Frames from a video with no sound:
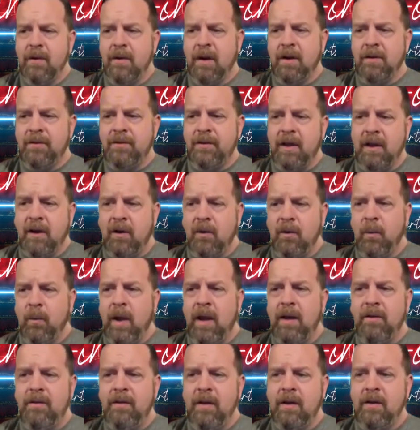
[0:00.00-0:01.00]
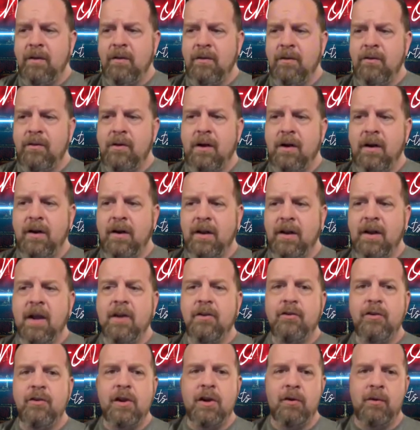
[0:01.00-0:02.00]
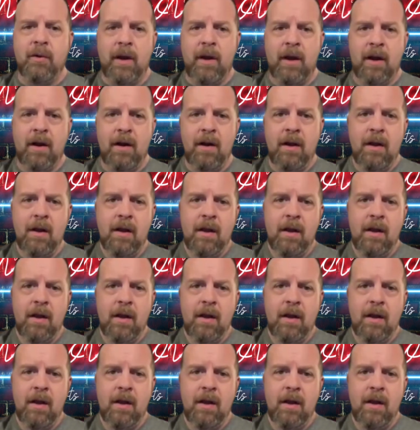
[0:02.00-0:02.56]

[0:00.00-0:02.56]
our singer, went and started a country career.